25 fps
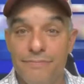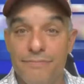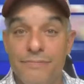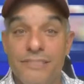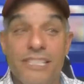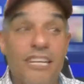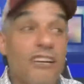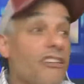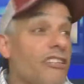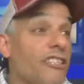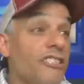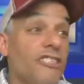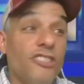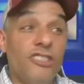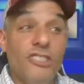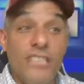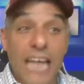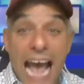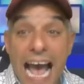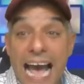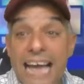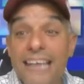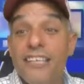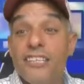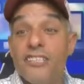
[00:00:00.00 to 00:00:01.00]
They're a
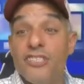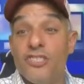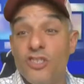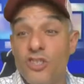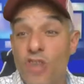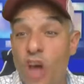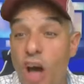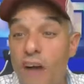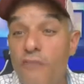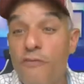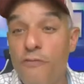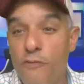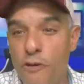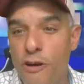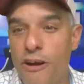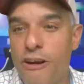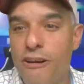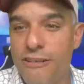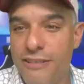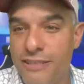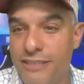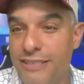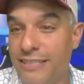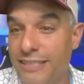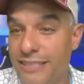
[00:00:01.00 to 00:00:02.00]
data
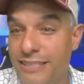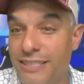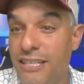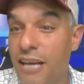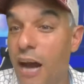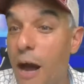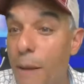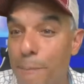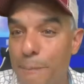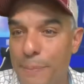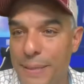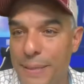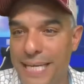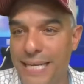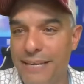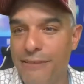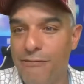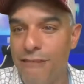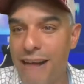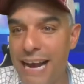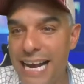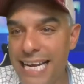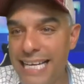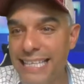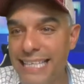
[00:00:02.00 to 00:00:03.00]
software company,
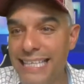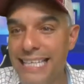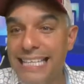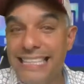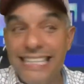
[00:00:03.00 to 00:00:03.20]
right?